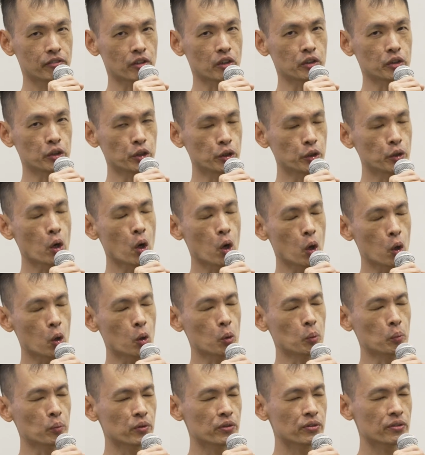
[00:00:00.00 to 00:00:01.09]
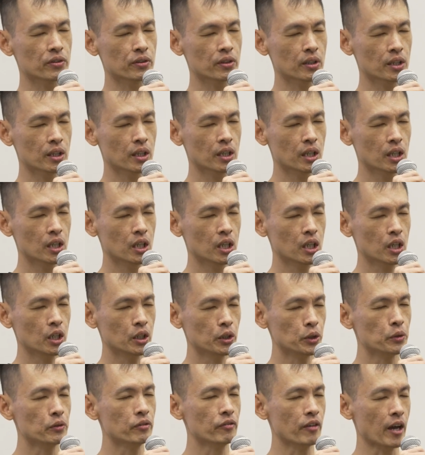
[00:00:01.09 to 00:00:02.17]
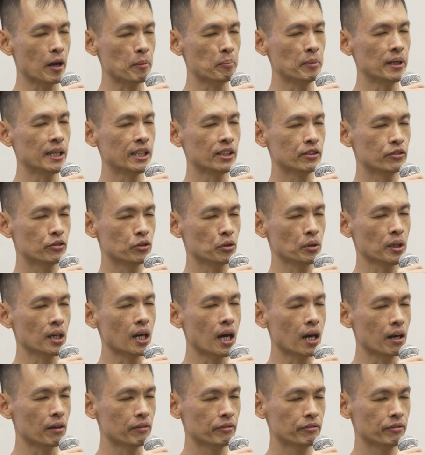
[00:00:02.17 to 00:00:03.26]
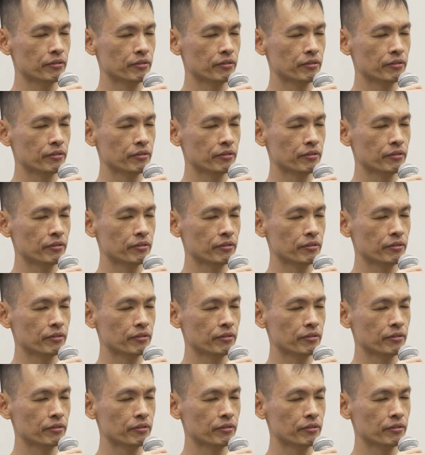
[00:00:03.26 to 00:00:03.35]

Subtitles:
for new homes, new families to love.